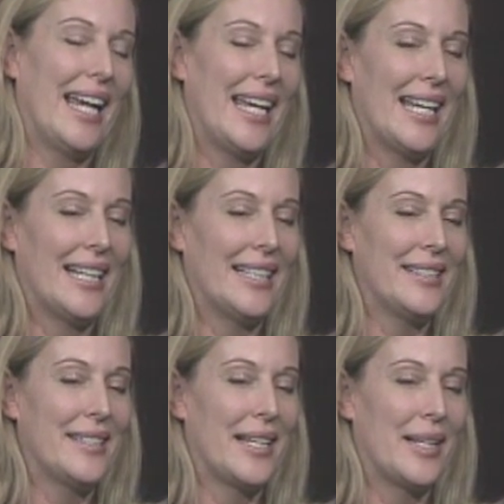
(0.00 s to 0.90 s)
And
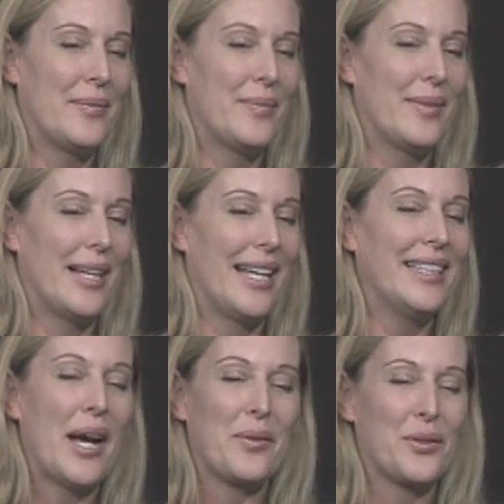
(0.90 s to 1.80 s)

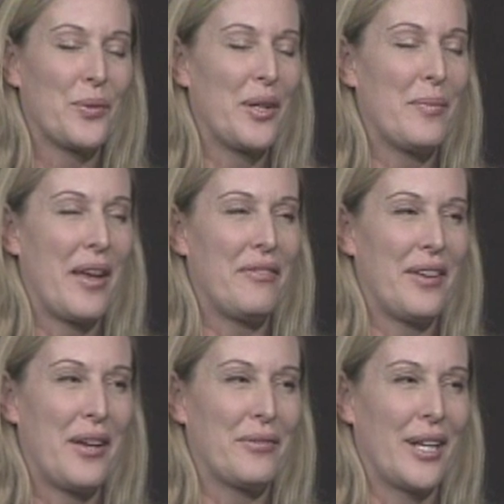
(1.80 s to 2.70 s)
that was one of my
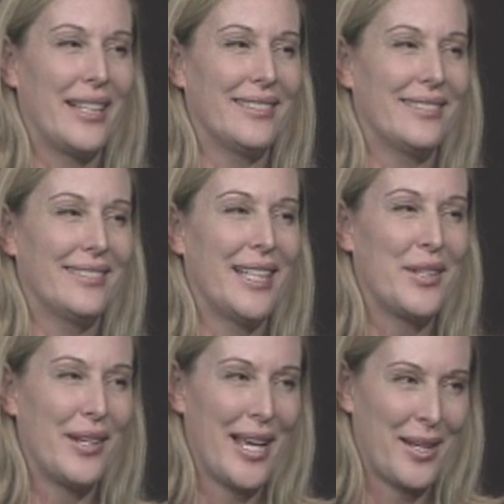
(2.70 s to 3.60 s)
favorite
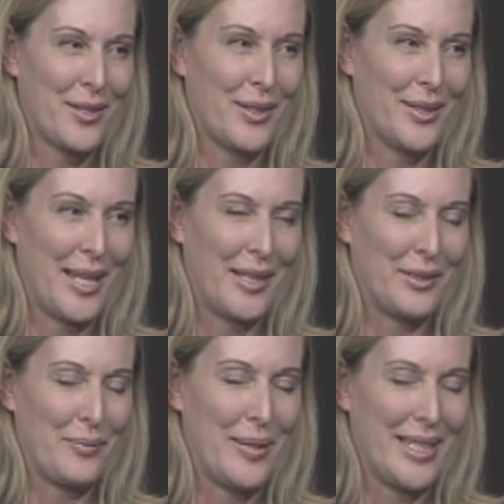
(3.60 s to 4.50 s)
International Days
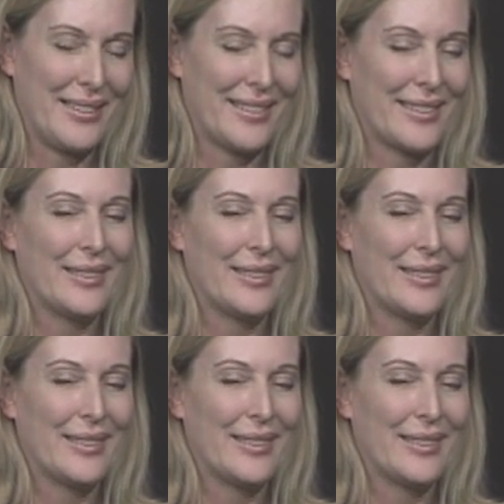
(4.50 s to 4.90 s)
of Peace.